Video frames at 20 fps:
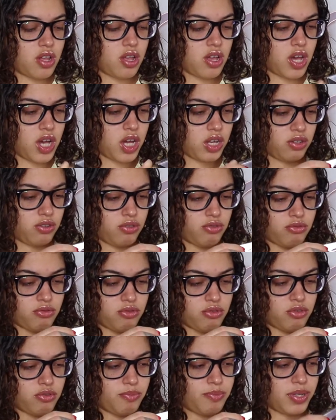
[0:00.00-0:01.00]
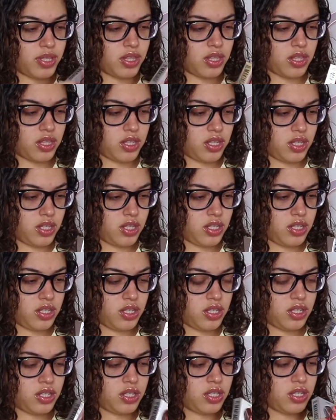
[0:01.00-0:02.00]
How do you open
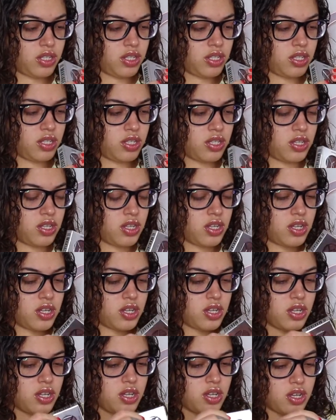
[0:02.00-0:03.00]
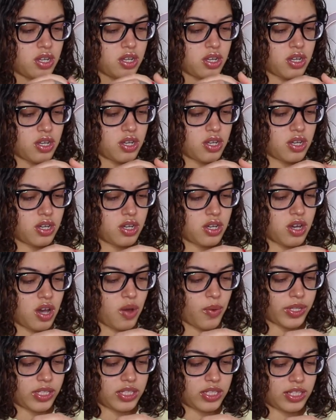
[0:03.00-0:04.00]
this?
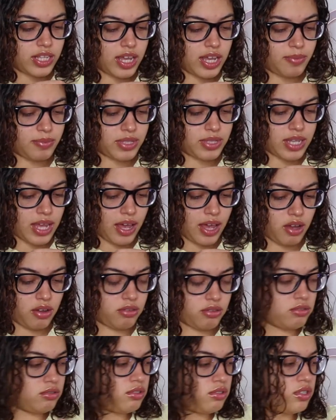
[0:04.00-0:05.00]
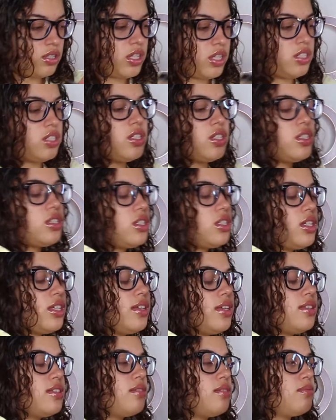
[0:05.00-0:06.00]
Oh, it's taped down. Let's just
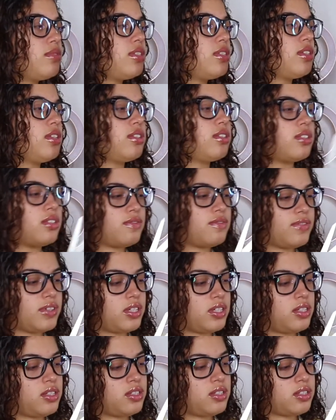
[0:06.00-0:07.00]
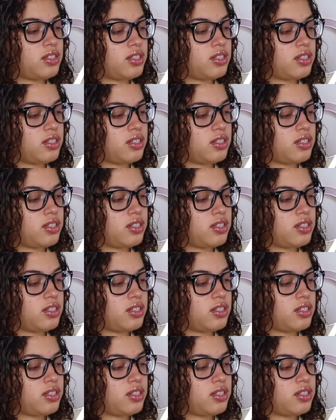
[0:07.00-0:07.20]
get some scissors for this.